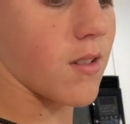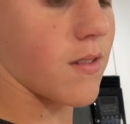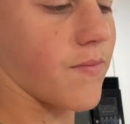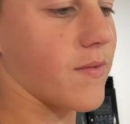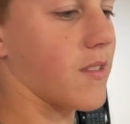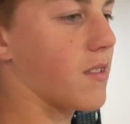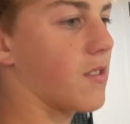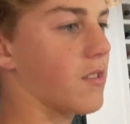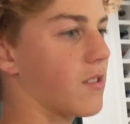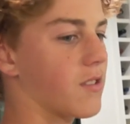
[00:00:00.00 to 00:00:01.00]
he got
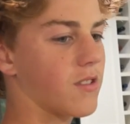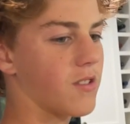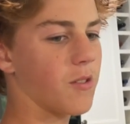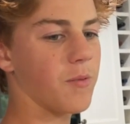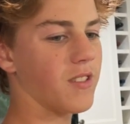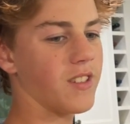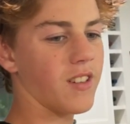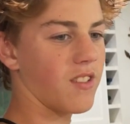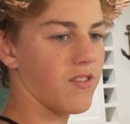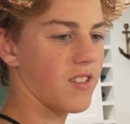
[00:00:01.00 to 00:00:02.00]
Stupid
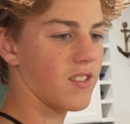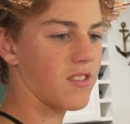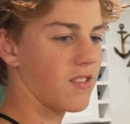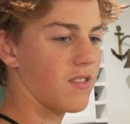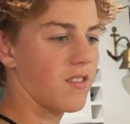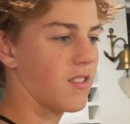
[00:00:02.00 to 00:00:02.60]
stung by the